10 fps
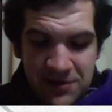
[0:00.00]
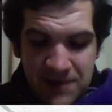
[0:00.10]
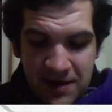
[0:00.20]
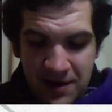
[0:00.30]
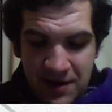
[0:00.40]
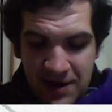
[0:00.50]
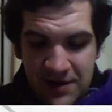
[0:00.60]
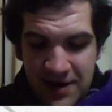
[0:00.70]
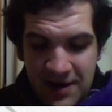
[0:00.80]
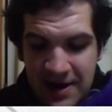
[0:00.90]
by her
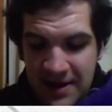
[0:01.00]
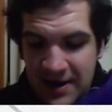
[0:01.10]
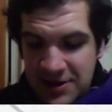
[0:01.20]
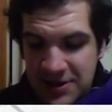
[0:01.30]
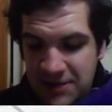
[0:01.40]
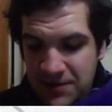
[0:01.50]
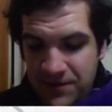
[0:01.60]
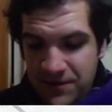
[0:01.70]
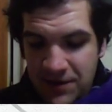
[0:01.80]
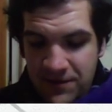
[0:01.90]
art that I shall be
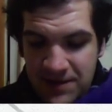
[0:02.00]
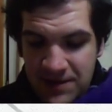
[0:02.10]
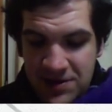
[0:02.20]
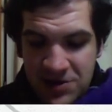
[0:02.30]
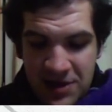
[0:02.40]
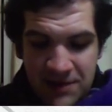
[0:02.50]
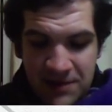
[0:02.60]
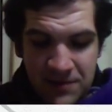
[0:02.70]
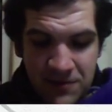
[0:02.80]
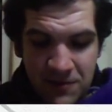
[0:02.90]
freed from this
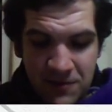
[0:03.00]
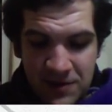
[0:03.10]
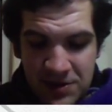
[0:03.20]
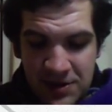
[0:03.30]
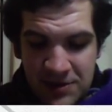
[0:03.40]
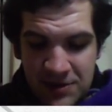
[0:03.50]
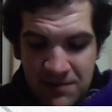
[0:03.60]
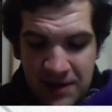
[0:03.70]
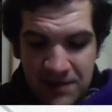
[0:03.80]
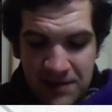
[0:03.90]
enchantment when once she has
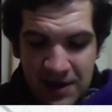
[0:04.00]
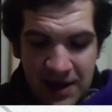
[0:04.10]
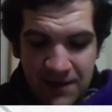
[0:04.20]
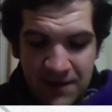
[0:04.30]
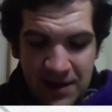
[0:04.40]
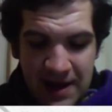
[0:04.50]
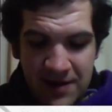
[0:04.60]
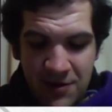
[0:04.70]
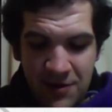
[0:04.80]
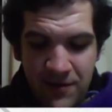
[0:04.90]
made me king of a
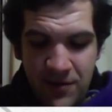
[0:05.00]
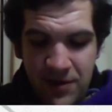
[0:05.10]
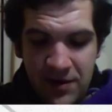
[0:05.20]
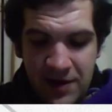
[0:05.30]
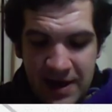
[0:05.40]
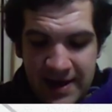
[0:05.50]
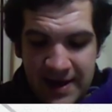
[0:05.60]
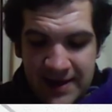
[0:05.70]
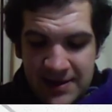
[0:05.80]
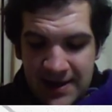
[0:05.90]
land in overworld,
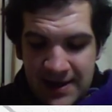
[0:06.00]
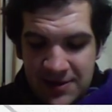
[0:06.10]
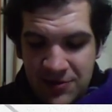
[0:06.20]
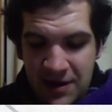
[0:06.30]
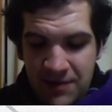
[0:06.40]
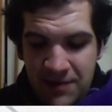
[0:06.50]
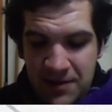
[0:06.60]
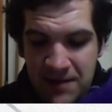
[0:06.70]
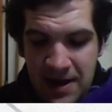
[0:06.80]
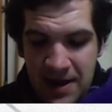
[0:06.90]
and set its crown
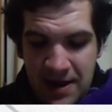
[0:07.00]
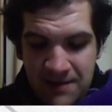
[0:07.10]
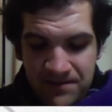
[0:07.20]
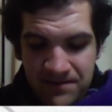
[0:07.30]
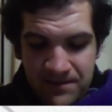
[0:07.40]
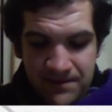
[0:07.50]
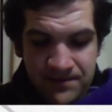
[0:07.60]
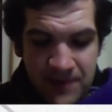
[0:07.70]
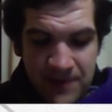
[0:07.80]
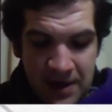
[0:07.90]
upon my head.
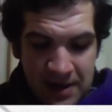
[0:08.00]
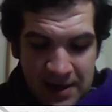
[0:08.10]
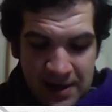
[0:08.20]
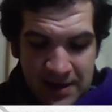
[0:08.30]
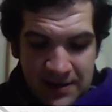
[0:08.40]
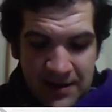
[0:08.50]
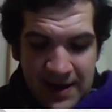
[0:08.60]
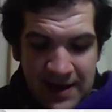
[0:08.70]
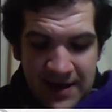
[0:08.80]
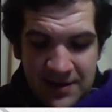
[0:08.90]
The
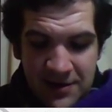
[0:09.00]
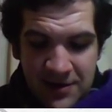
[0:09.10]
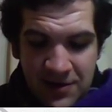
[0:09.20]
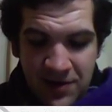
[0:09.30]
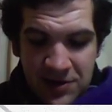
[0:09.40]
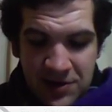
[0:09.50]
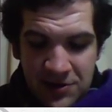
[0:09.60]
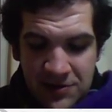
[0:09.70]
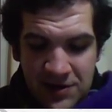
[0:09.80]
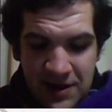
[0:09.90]
land is already
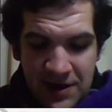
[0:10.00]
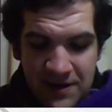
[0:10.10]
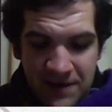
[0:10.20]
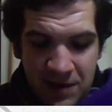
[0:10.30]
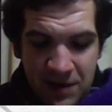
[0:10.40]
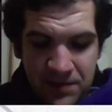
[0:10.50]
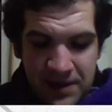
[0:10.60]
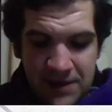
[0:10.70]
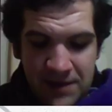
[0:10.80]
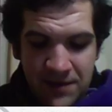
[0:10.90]
chosen, and the very
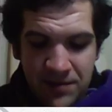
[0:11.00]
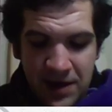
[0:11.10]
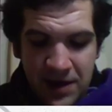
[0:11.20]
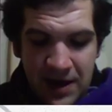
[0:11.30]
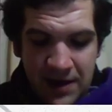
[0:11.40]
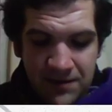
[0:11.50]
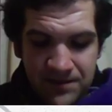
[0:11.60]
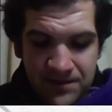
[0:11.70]
place of our breaking out.